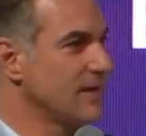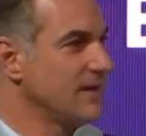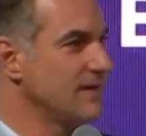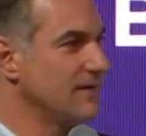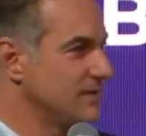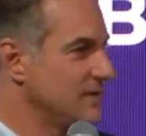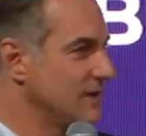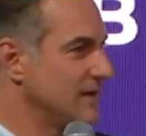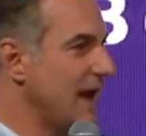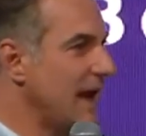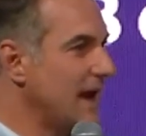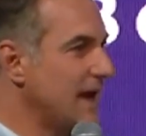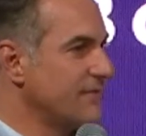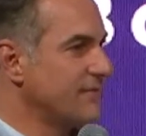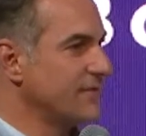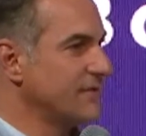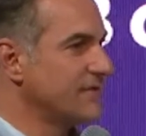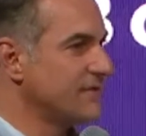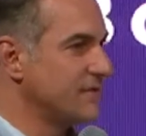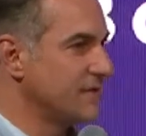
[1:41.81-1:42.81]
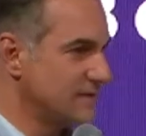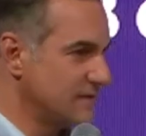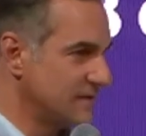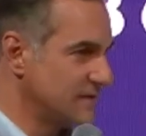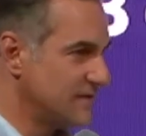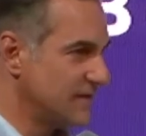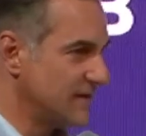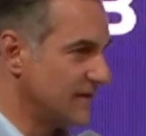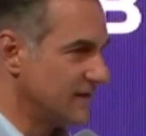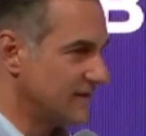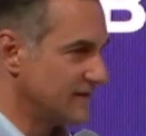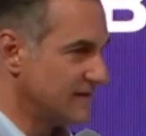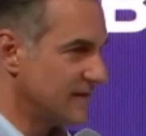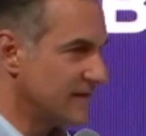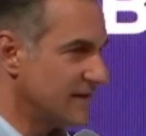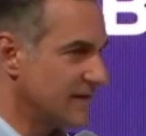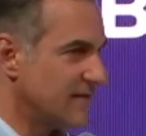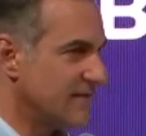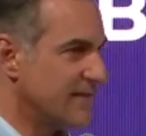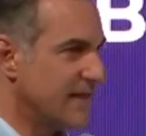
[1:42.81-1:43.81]
The kind of uncertainties
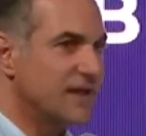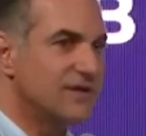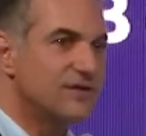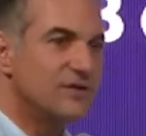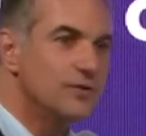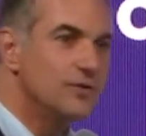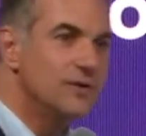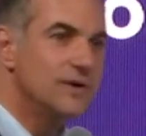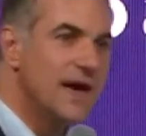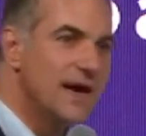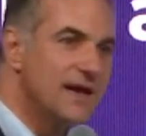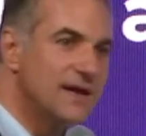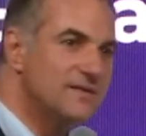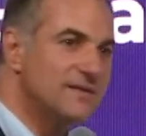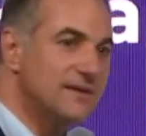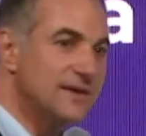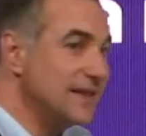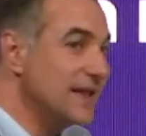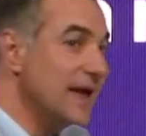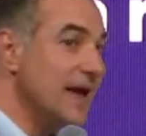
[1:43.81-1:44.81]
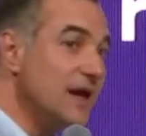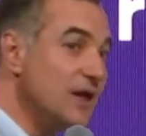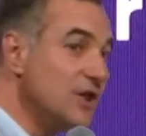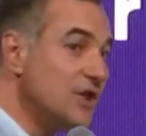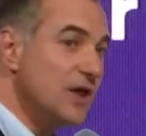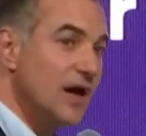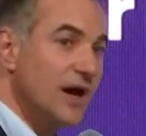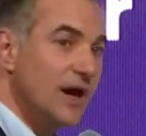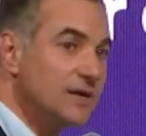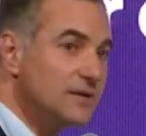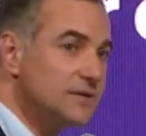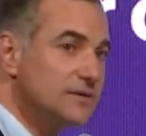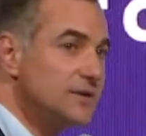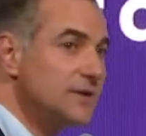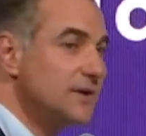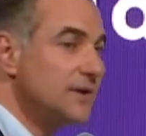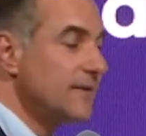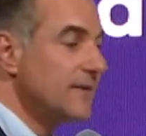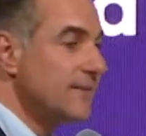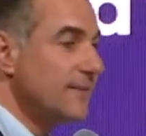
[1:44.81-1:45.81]
that you get in Asia
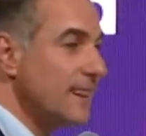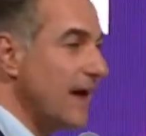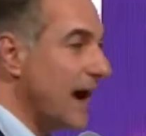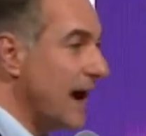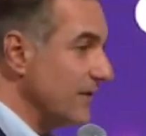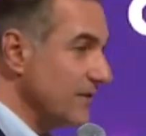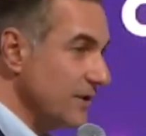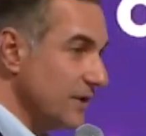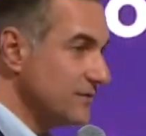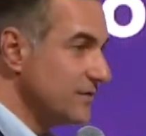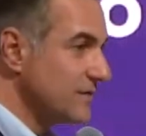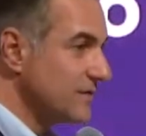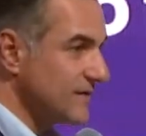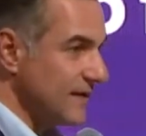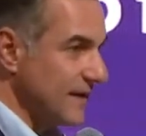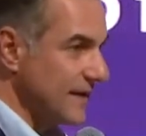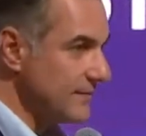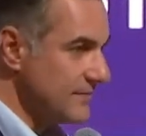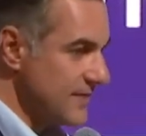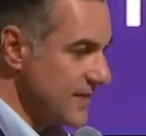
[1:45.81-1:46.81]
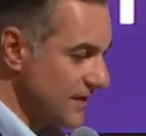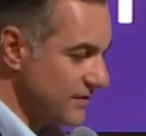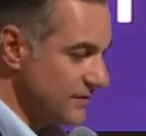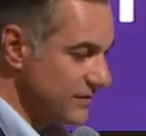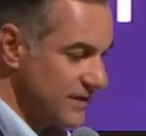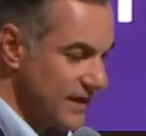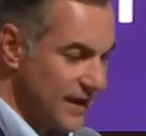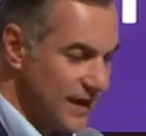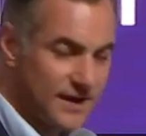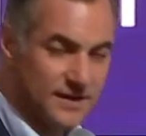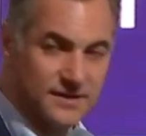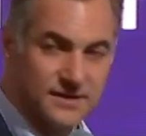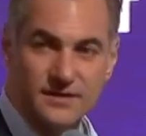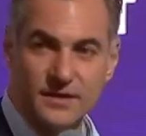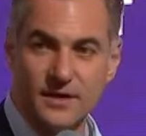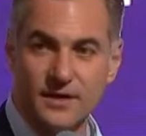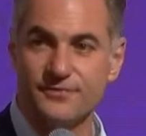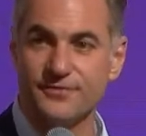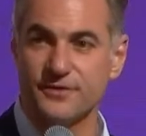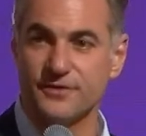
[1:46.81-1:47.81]
are not the same that the kind
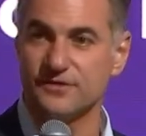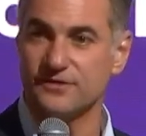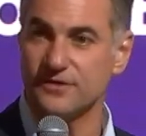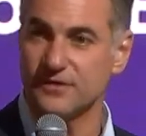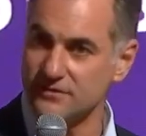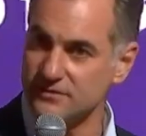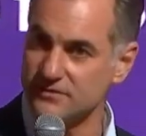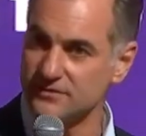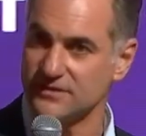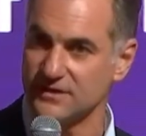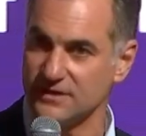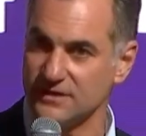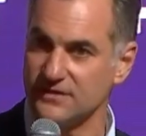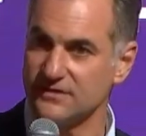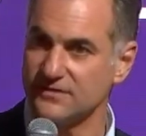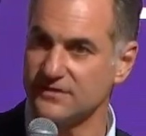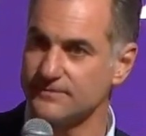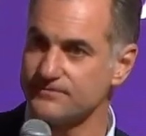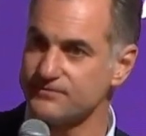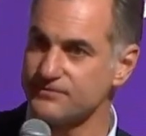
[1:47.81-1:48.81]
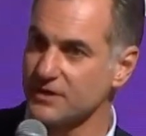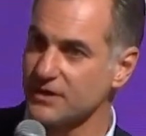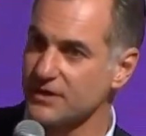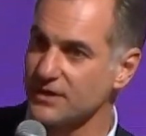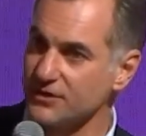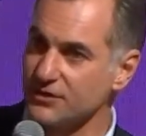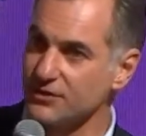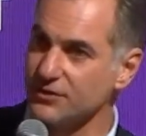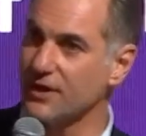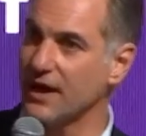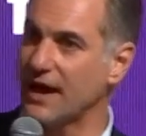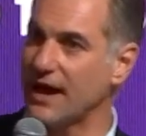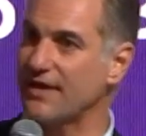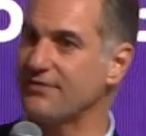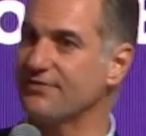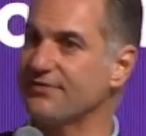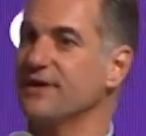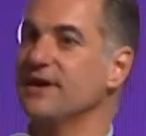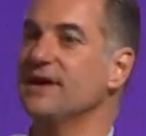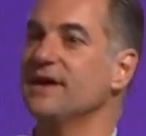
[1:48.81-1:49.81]
of uncertainties you
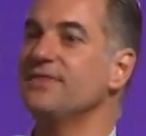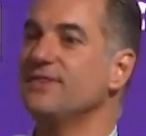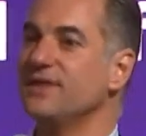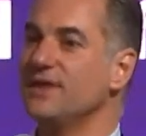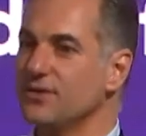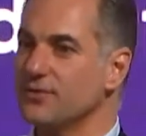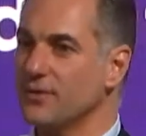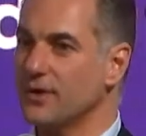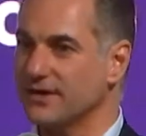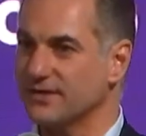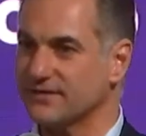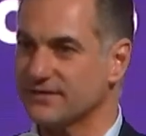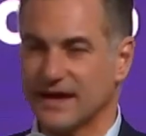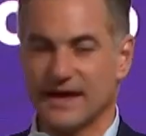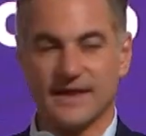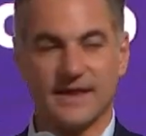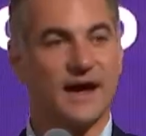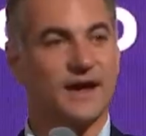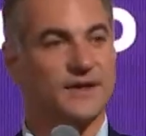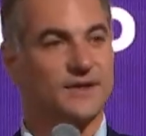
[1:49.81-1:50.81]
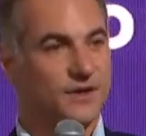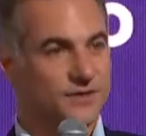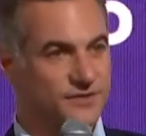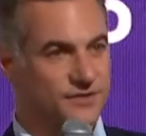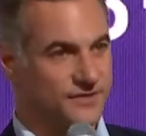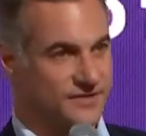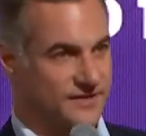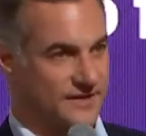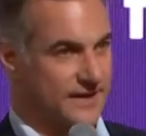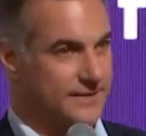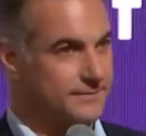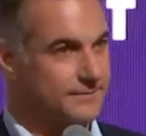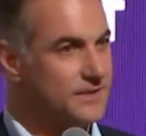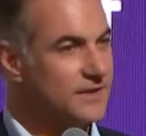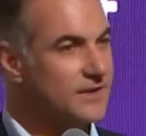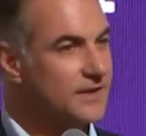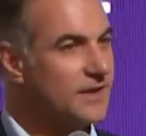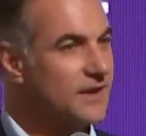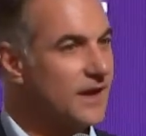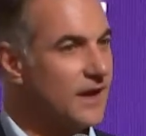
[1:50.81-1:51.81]
have in the US, and are not the same
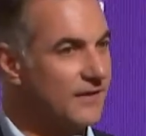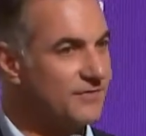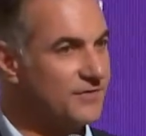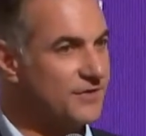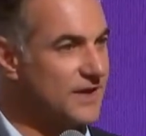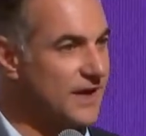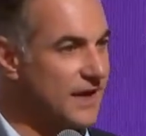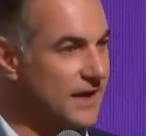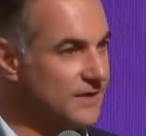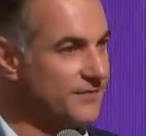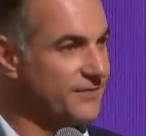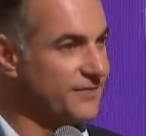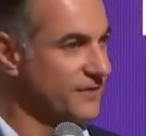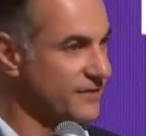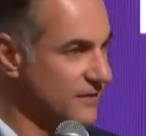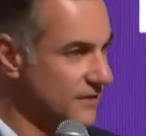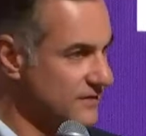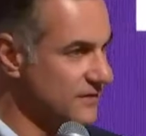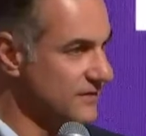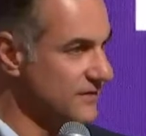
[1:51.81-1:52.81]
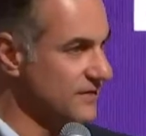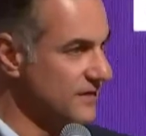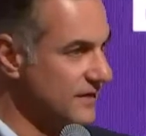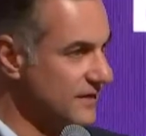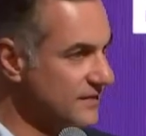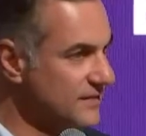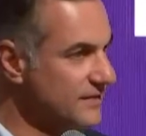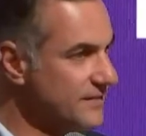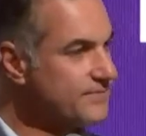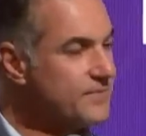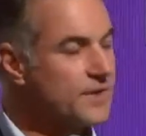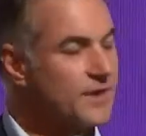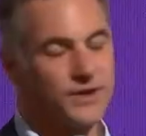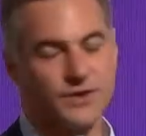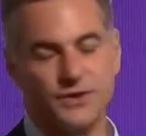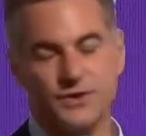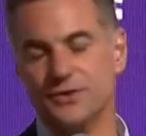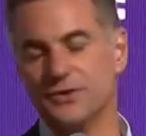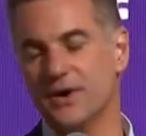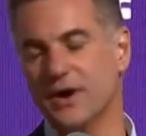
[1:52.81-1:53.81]
of the kind of uncertainties
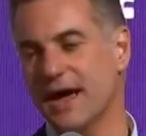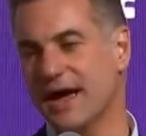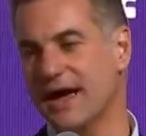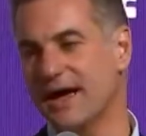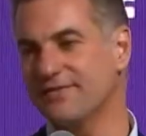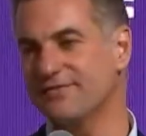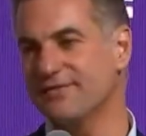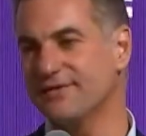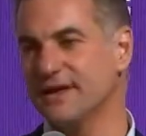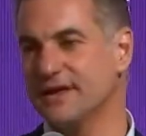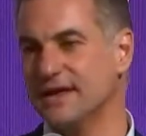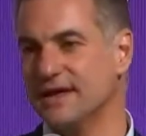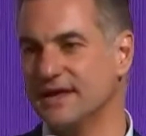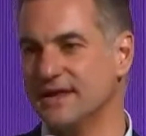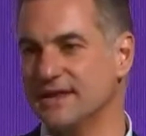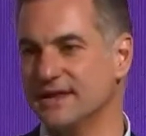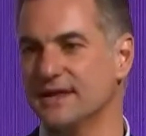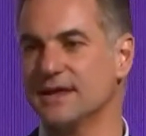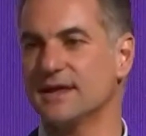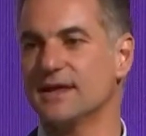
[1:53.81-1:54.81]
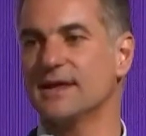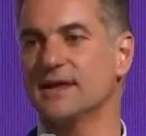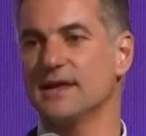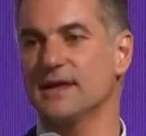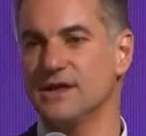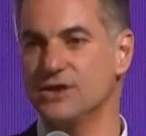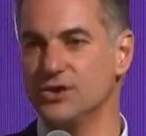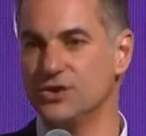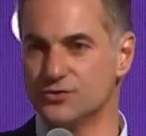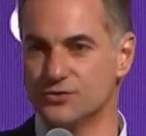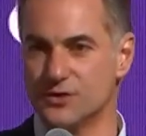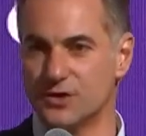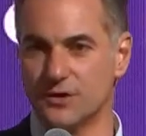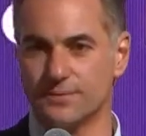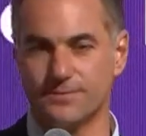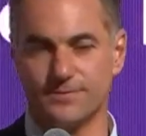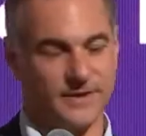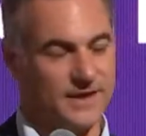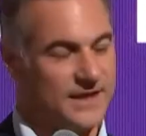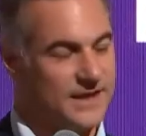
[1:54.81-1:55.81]
you have in
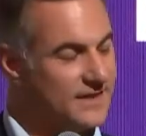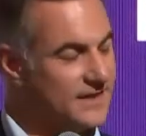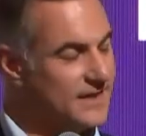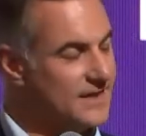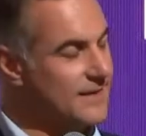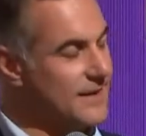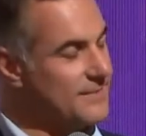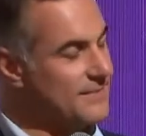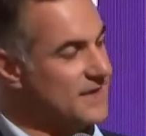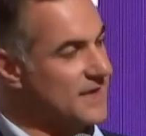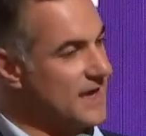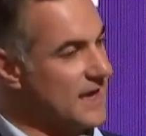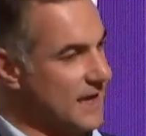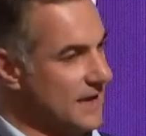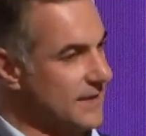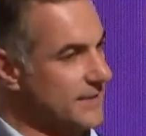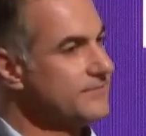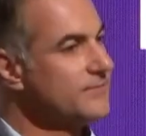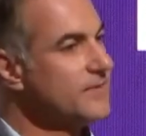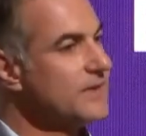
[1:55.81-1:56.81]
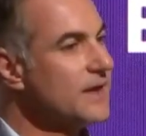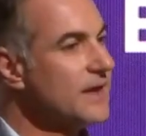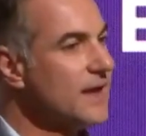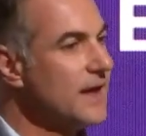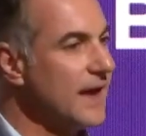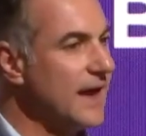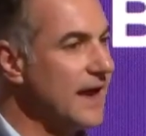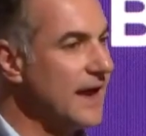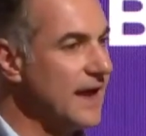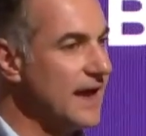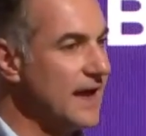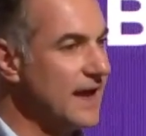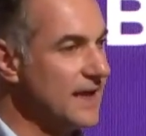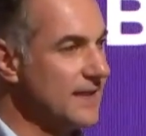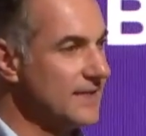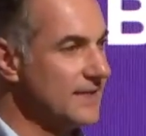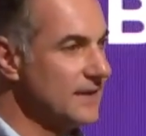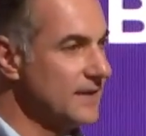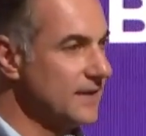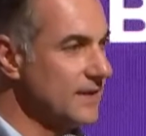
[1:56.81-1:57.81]
Europe, in EMEA.
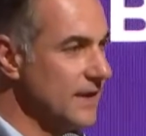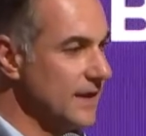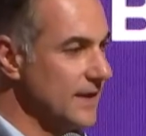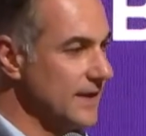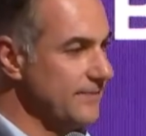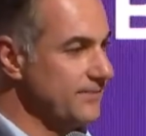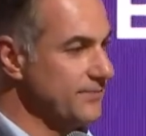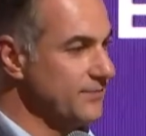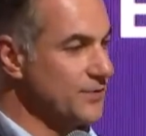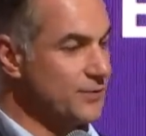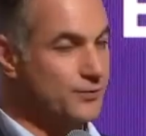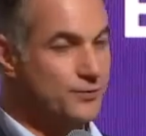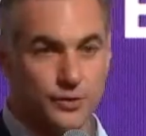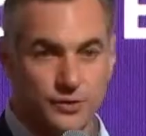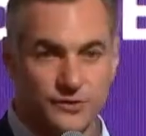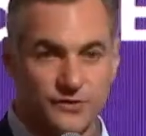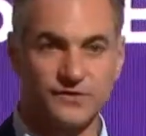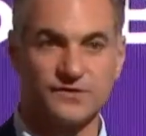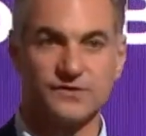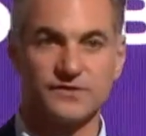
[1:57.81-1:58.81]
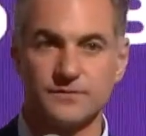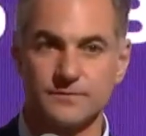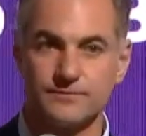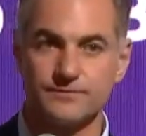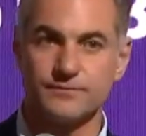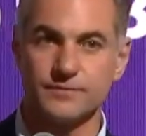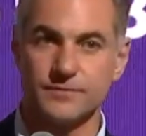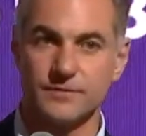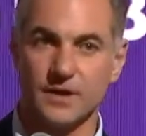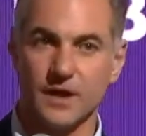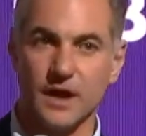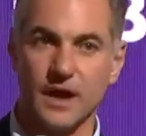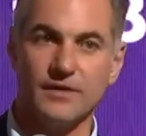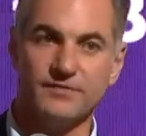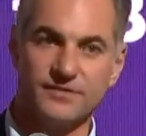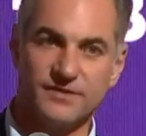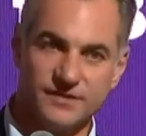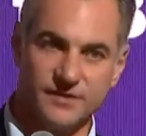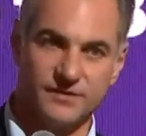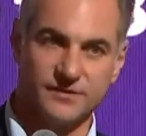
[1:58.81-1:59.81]
And the roots of
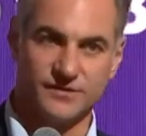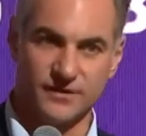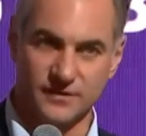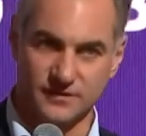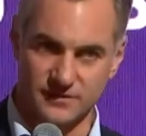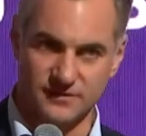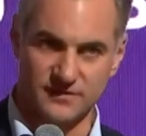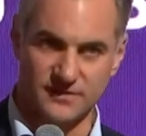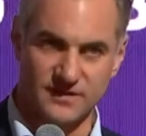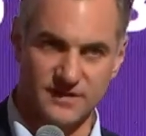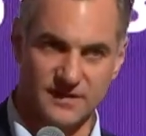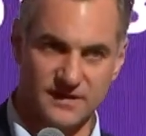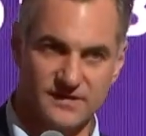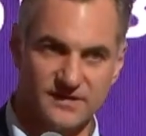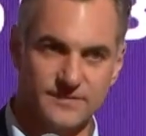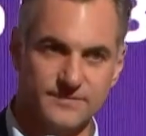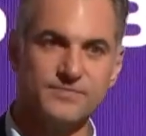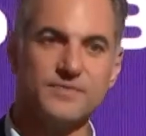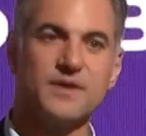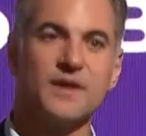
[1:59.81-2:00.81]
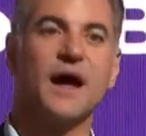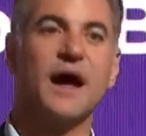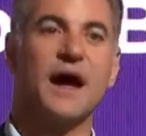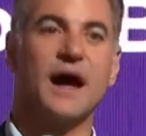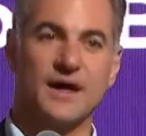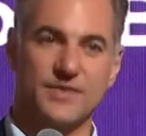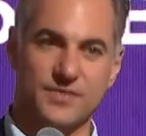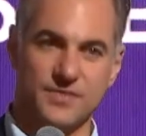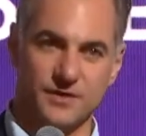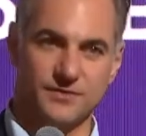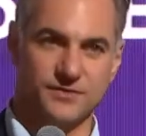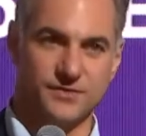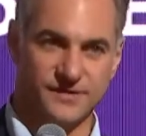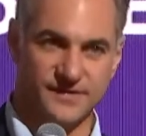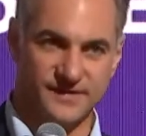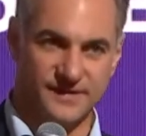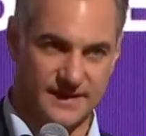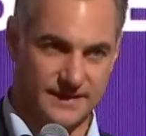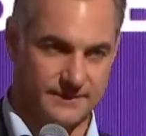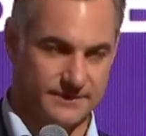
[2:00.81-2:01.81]
these uncertainties are not the
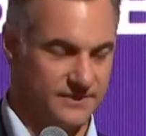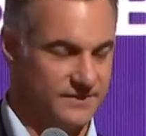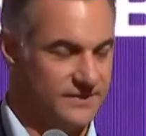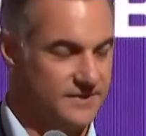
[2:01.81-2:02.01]
same.